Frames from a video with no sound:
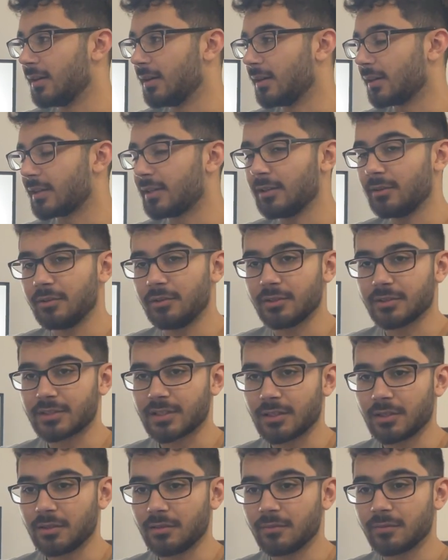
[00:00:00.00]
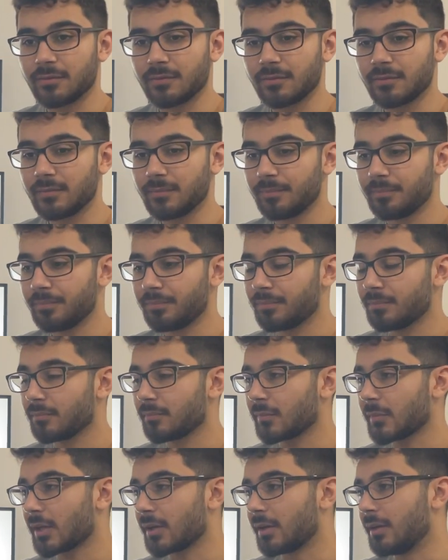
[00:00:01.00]
Kill yourself.
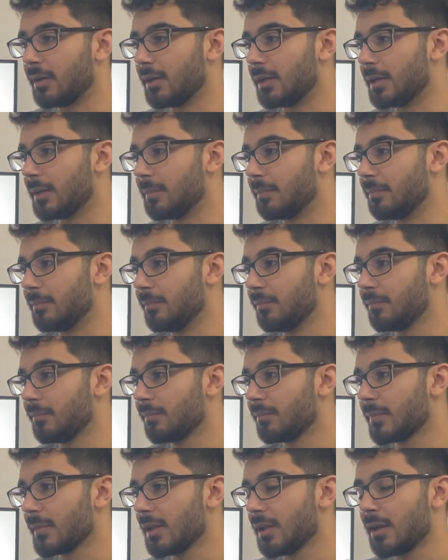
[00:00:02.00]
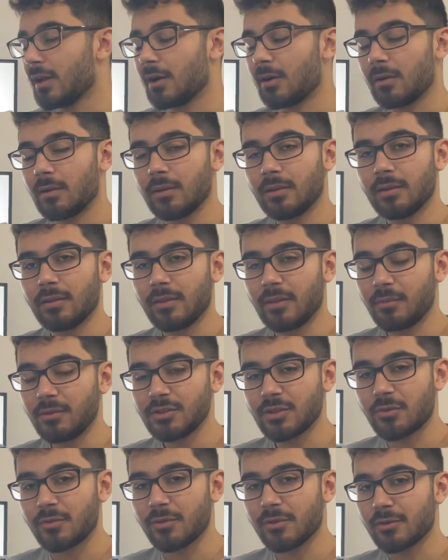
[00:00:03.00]
There was
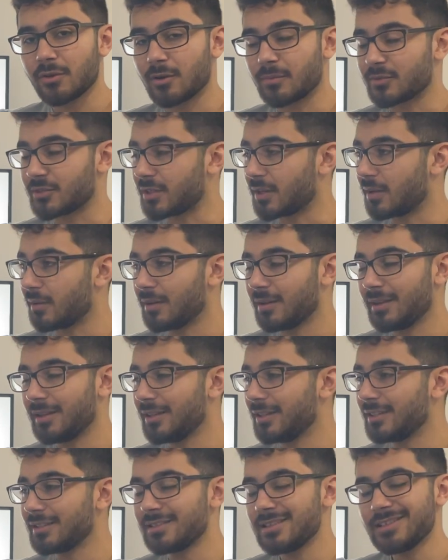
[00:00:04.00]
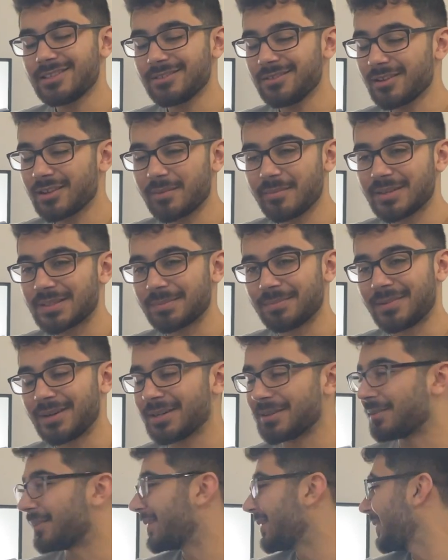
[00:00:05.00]
a third option. It's not coming to
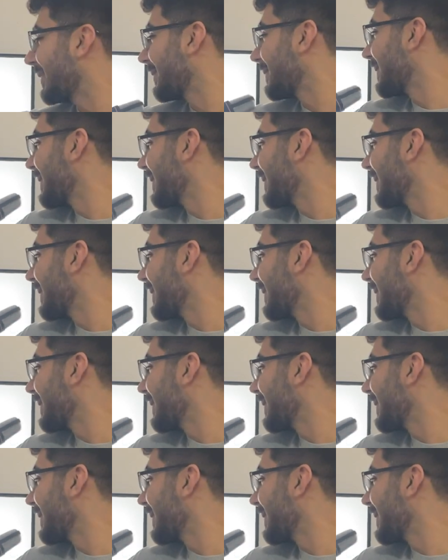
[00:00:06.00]
mind right now.